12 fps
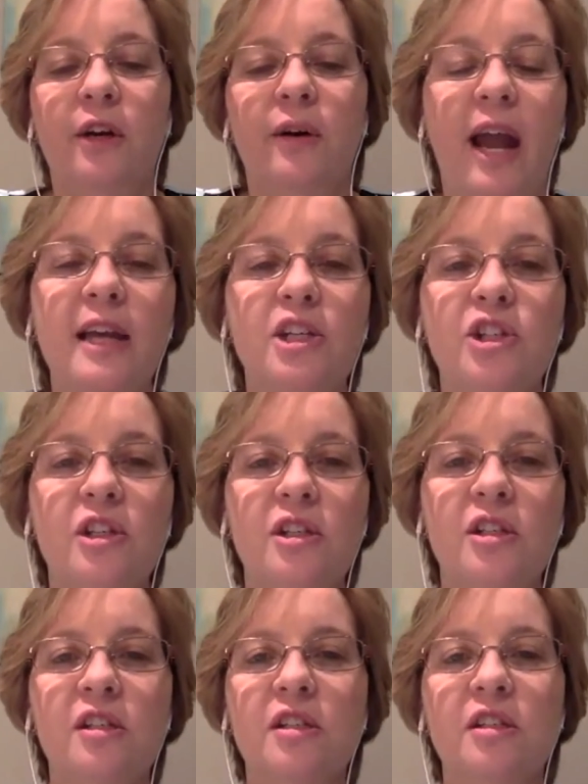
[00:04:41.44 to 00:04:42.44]

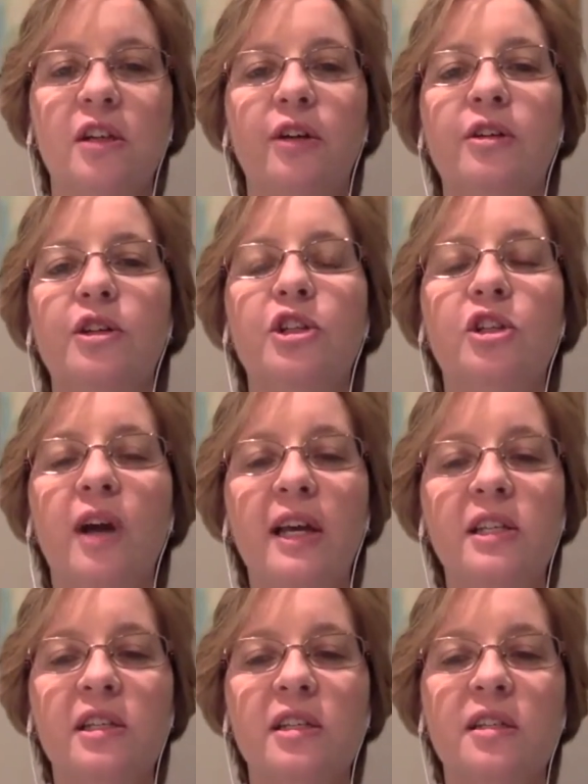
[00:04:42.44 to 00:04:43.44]
anxious under
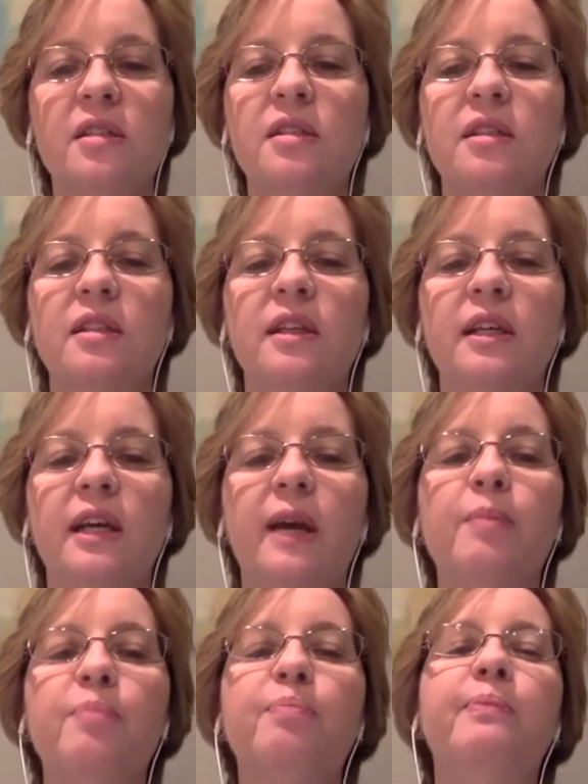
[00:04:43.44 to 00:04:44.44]
stress,
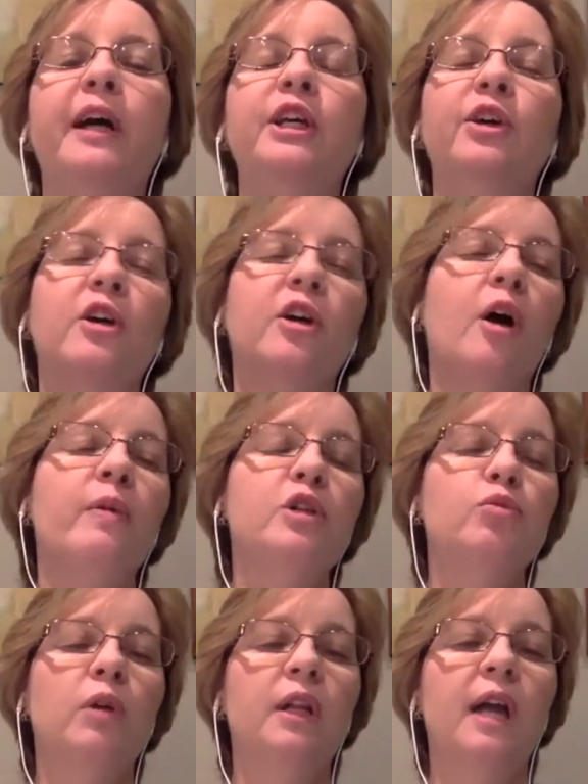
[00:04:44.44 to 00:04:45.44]
but you can always
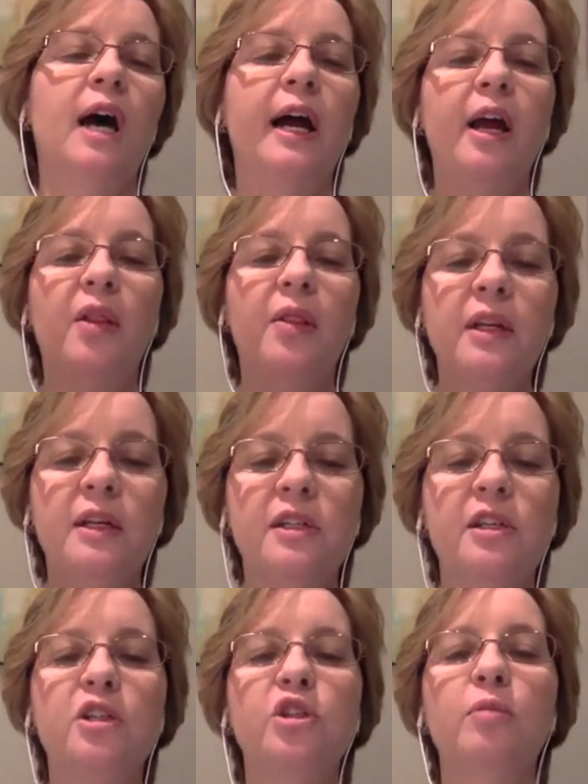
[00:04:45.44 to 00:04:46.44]
rely on the
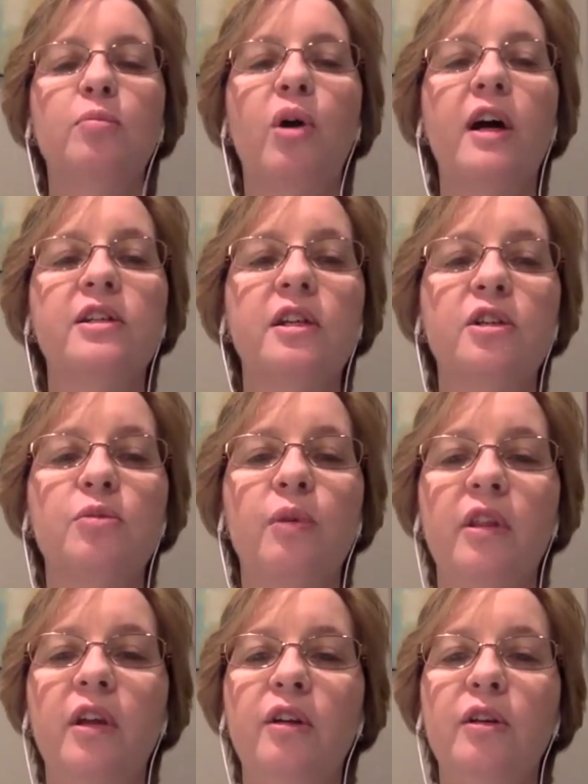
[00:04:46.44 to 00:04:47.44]
decision process
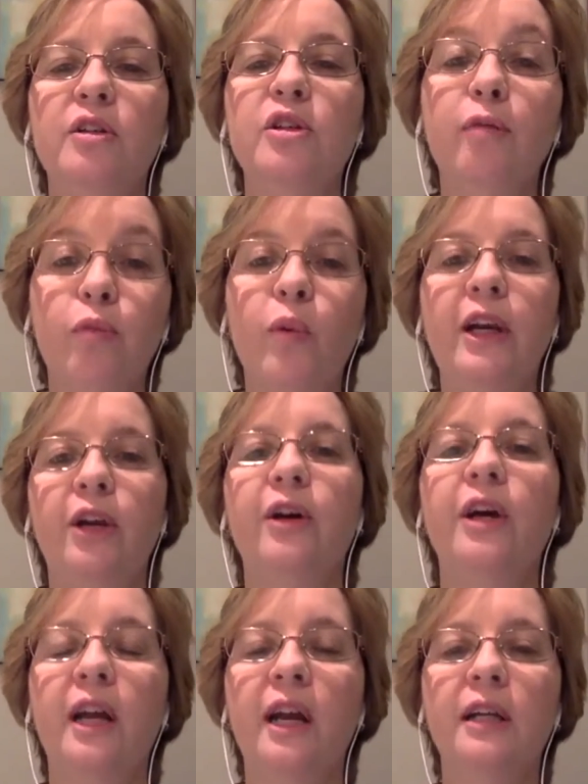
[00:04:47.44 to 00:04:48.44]
within yourself when you're
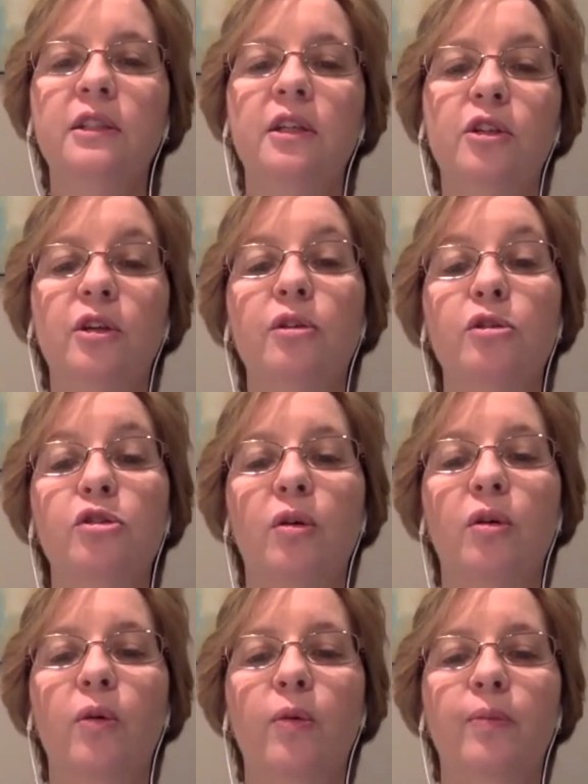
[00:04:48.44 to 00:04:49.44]
connected to your
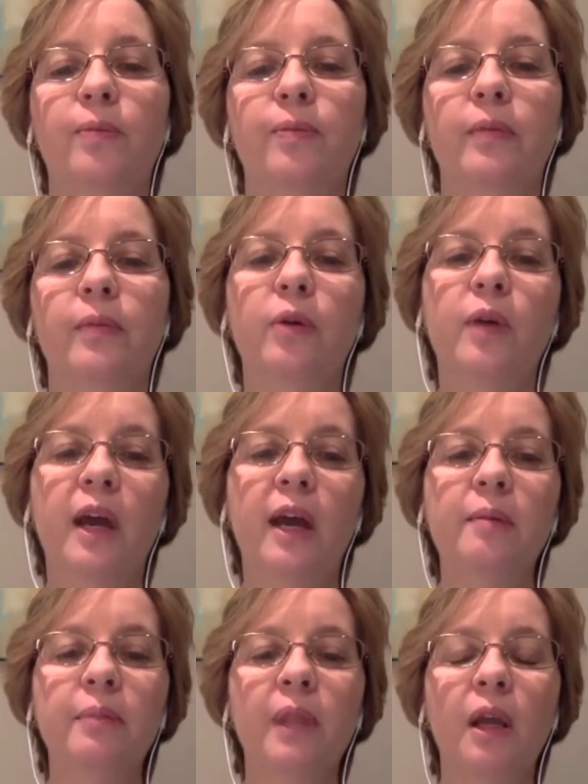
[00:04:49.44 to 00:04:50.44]
soul.
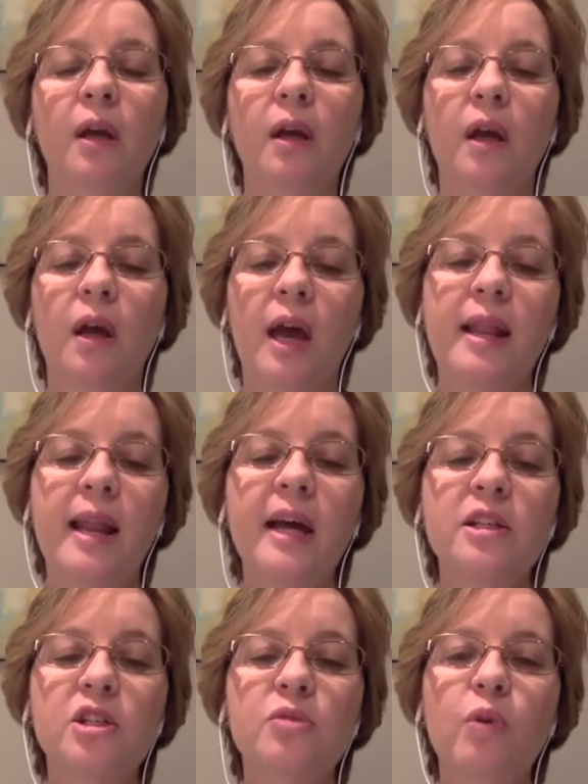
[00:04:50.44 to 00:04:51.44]
Okay? And
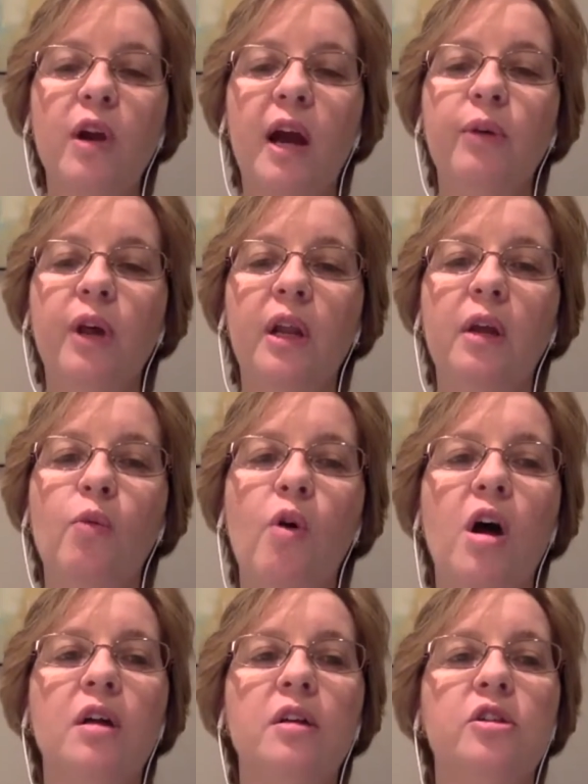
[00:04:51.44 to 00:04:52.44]
that's what I really
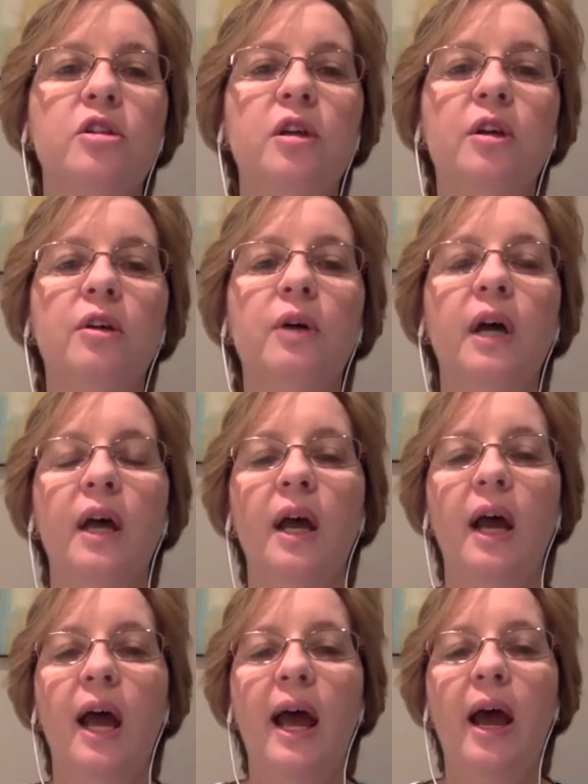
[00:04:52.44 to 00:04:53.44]
want to
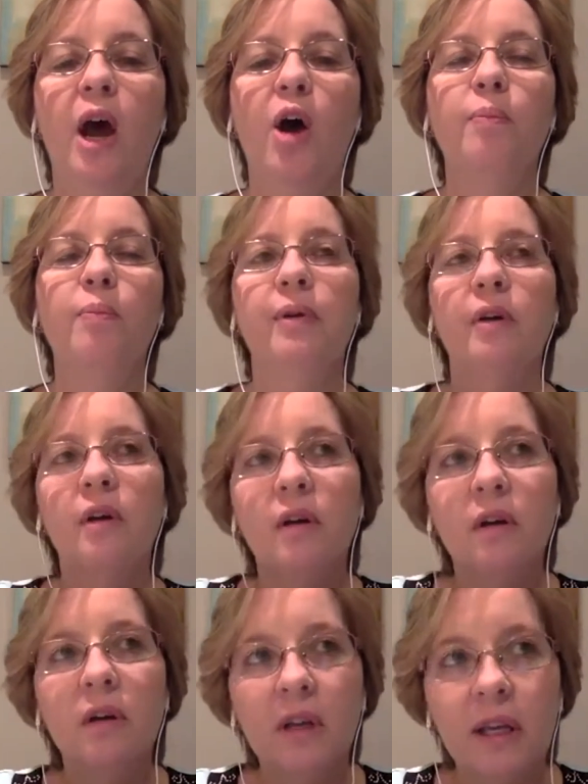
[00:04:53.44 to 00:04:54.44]
help
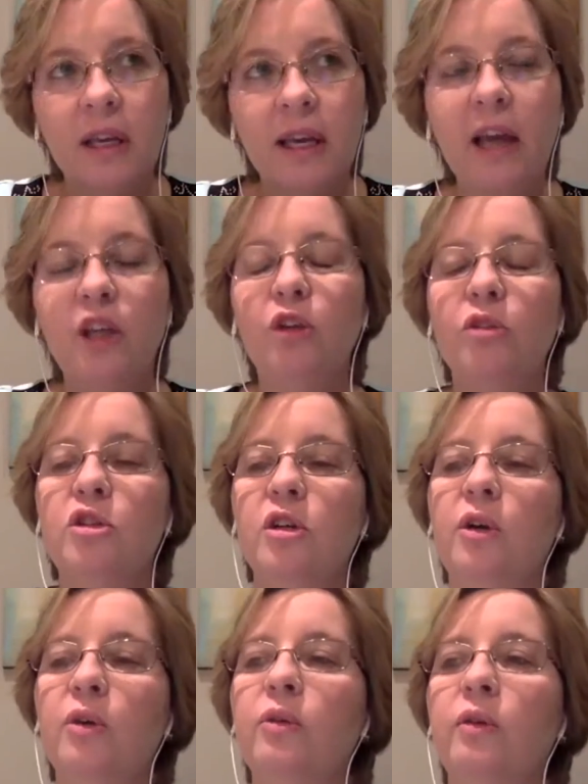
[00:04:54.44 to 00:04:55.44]
get you
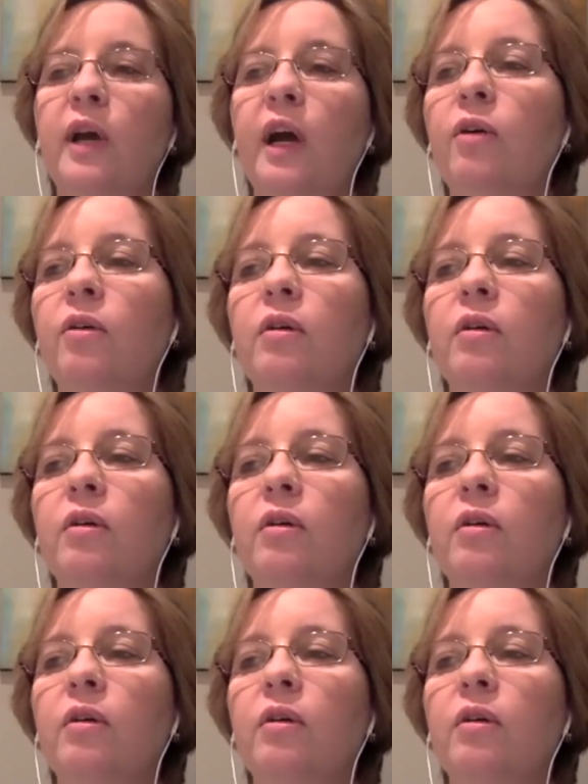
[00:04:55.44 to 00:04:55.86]
to. Now,